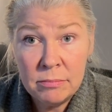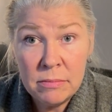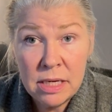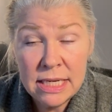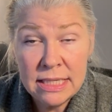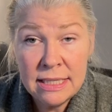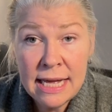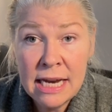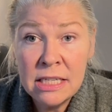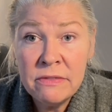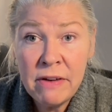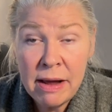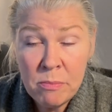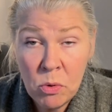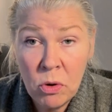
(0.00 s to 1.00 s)

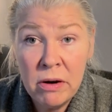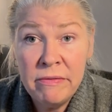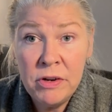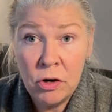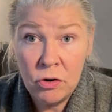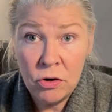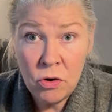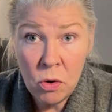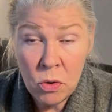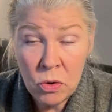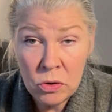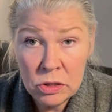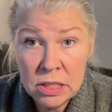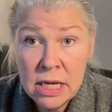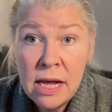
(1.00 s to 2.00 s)
satisfy more of your
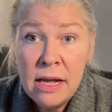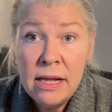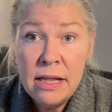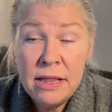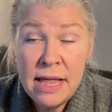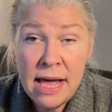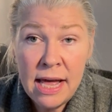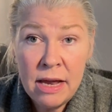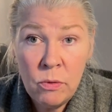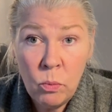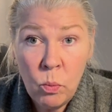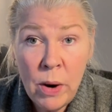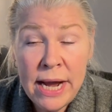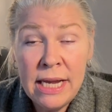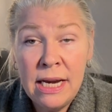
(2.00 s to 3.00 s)
goals than
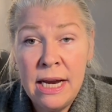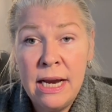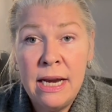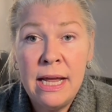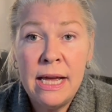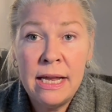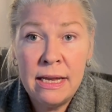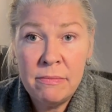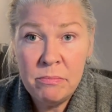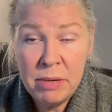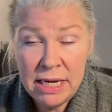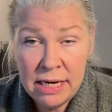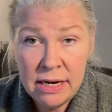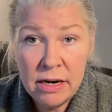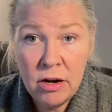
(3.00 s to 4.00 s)
waiting and
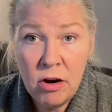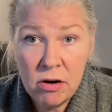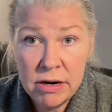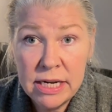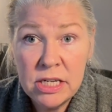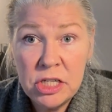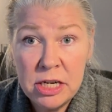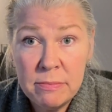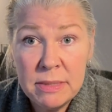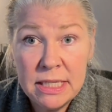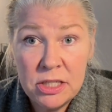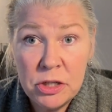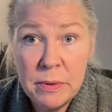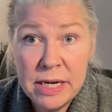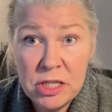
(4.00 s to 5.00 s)
being in a guardianship
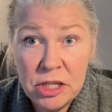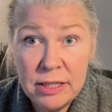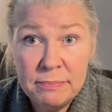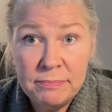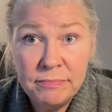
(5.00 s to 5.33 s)
situation.